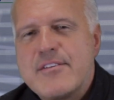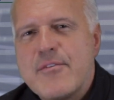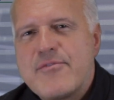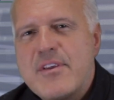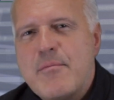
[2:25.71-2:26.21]

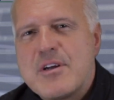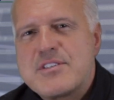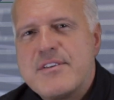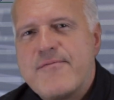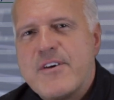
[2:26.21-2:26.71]
Don't see
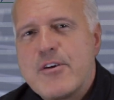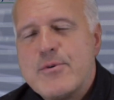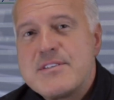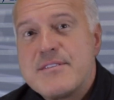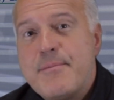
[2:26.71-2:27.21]
much in
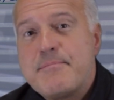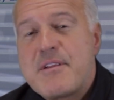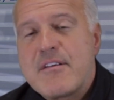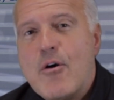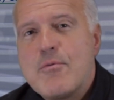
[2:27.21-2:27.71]
vigorism
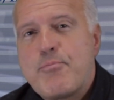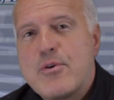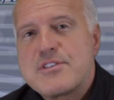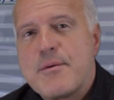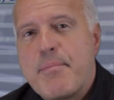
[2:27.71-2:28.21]
to go
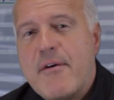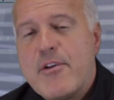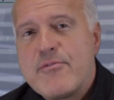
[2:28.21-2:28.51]
push above